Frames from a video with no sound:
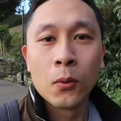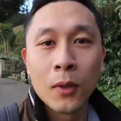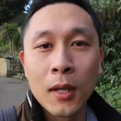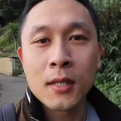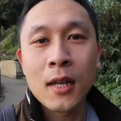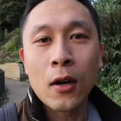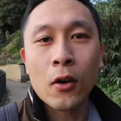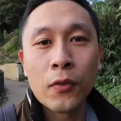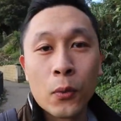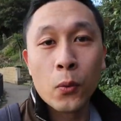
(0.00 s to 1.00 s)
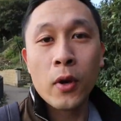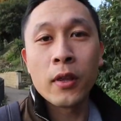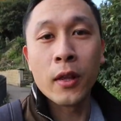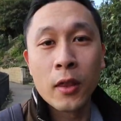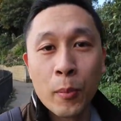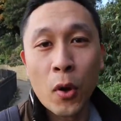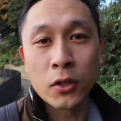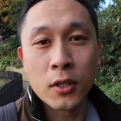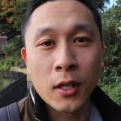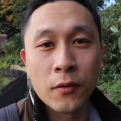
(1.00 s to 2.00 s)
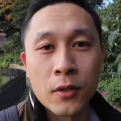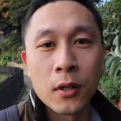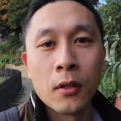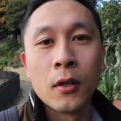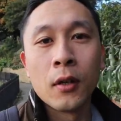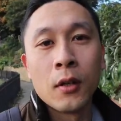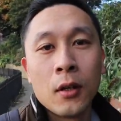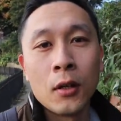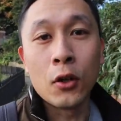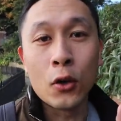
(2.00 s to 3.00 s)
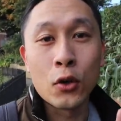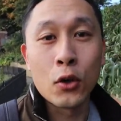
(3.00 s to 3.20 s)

Well, let's start off with the positives. You got a